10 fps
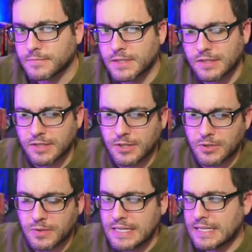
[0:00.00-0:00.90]

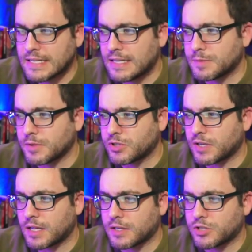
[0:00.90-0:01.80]
So as much as
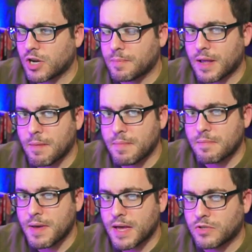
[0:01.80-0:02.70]
I like shopping at
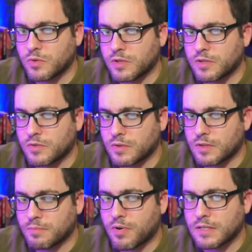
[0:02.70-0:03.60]
Big Bad Toy Store,
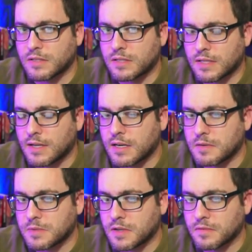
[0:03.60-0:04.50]
the prices of the
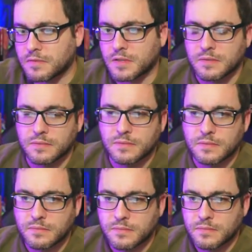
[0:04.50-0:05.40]
Gundam stuff can
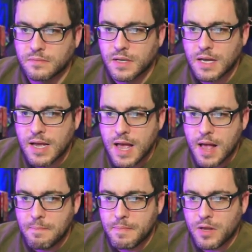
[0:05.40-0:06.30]

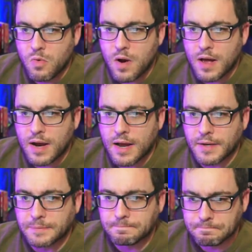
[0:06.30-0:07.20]
be quite
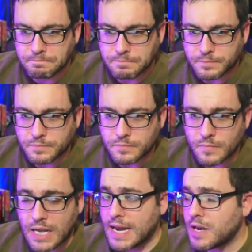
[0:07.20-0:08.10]
high.
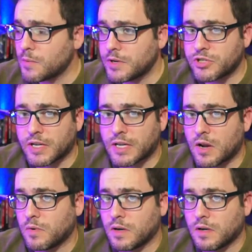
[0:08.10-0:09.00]
And anyway, just checking
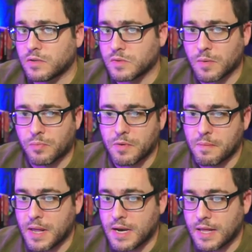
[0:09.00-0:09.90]
out what else was on Premium
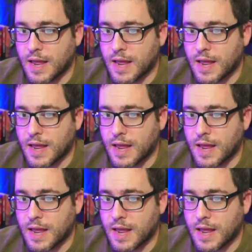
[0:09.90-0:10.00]
Bandai.